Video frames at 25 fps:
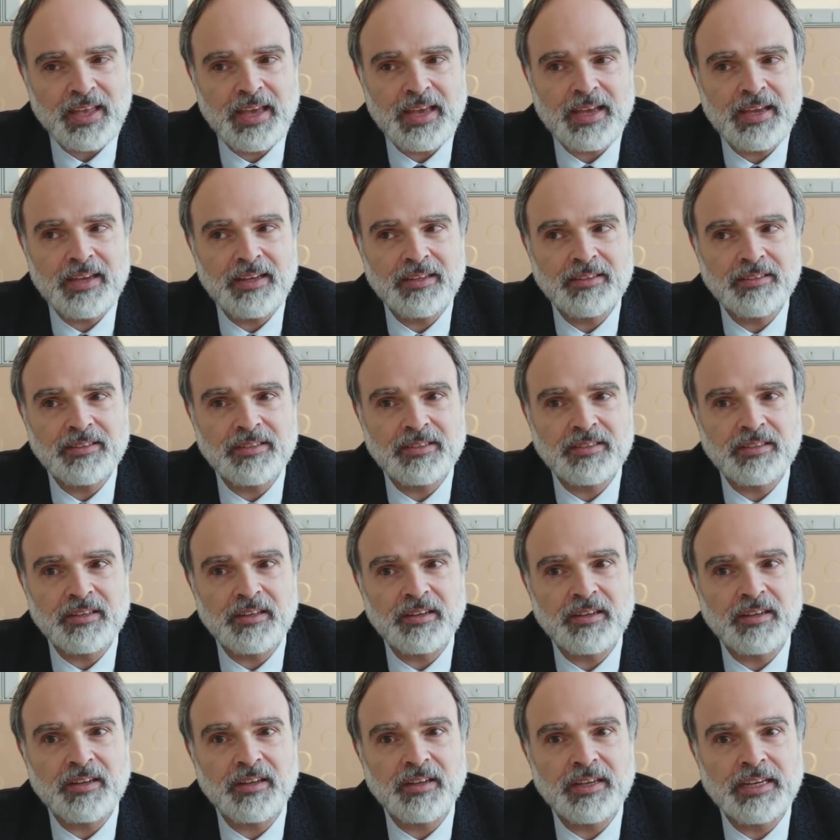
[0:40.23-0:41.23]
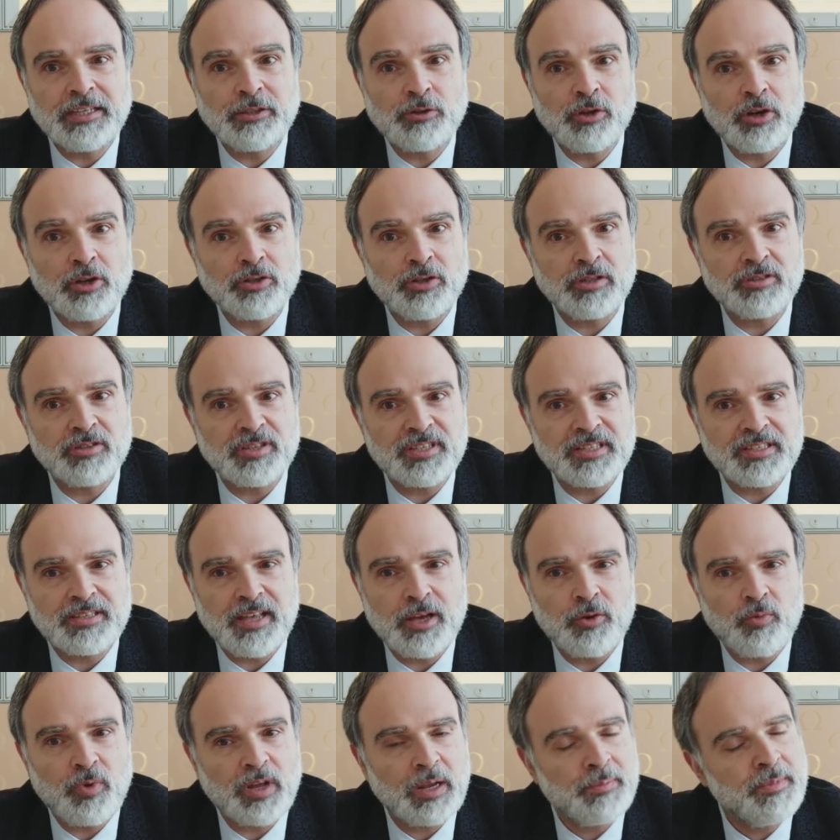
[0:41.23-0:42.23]
and in order to
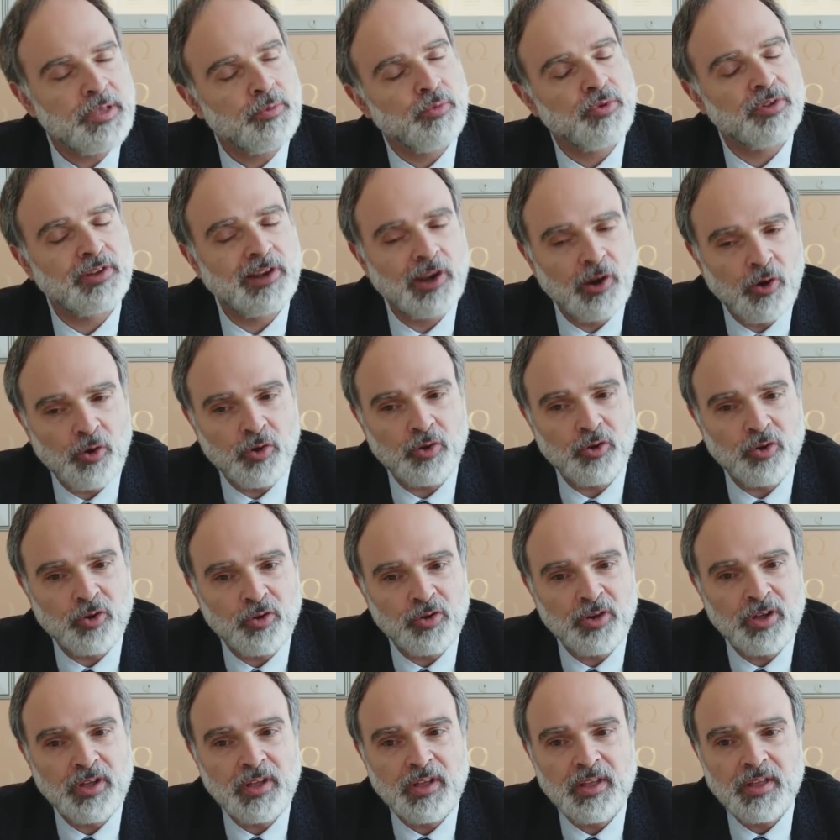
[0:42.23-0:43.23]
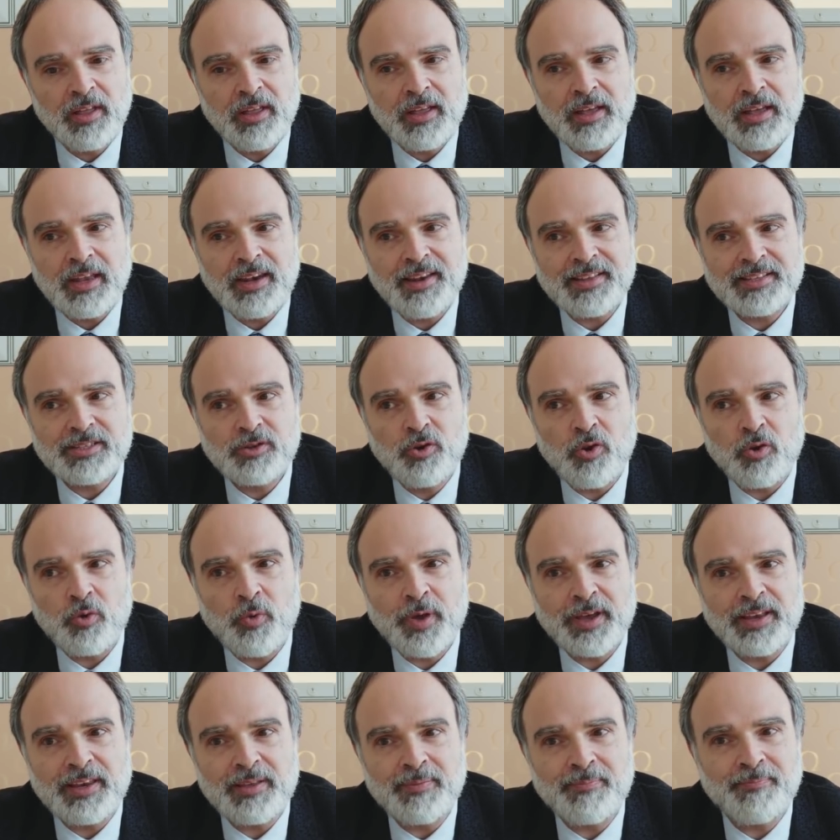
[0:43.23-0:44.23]
understand what I mean with logo, let's go
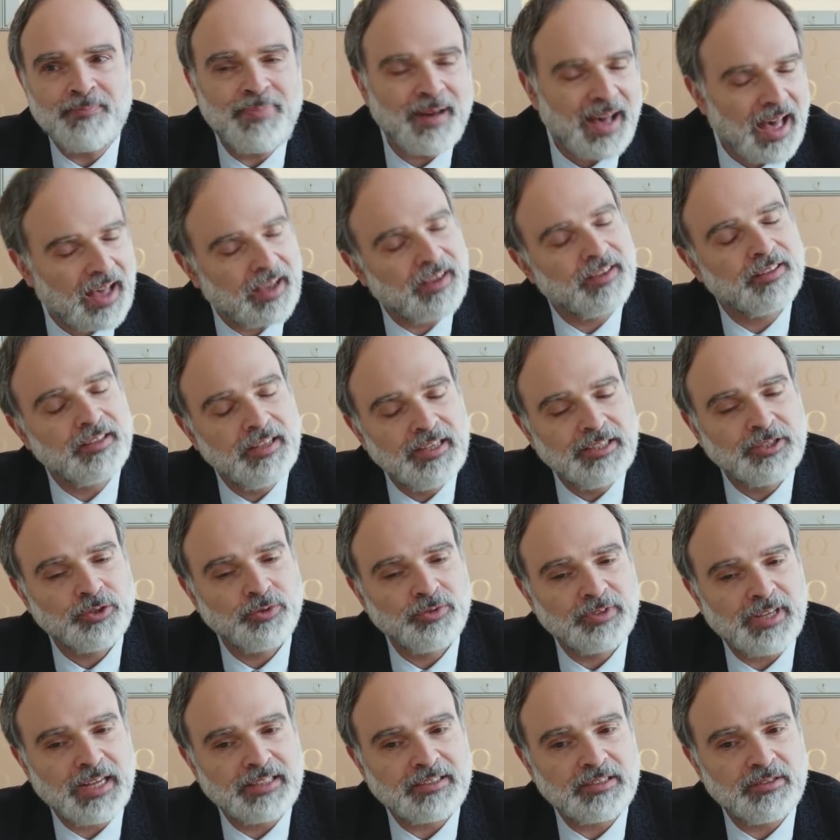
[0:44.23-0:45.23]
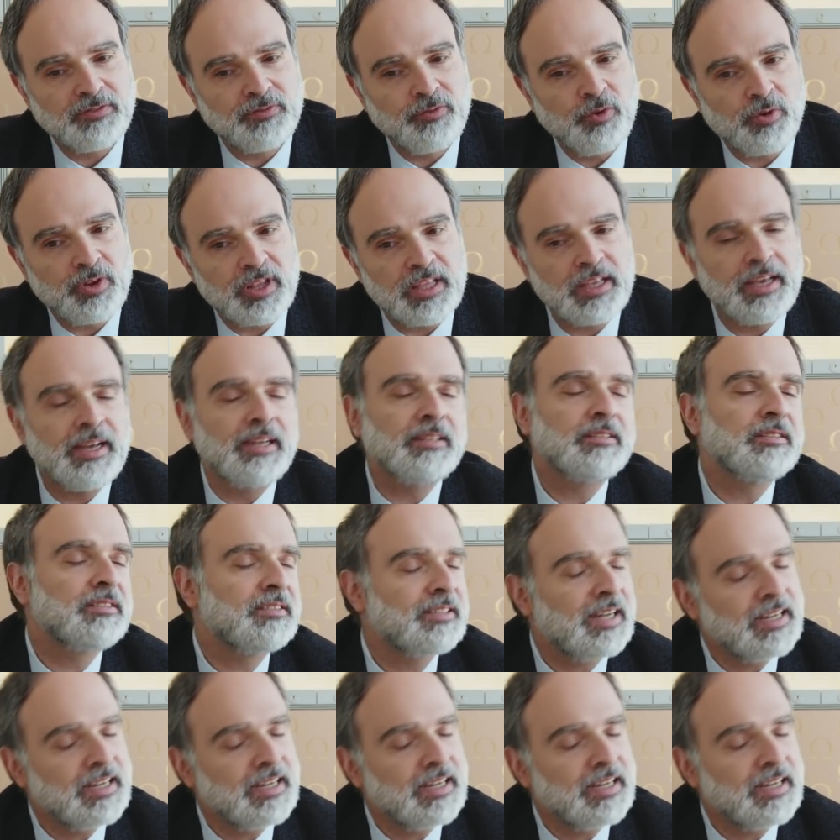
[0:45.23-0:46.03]
quickly back to 1948.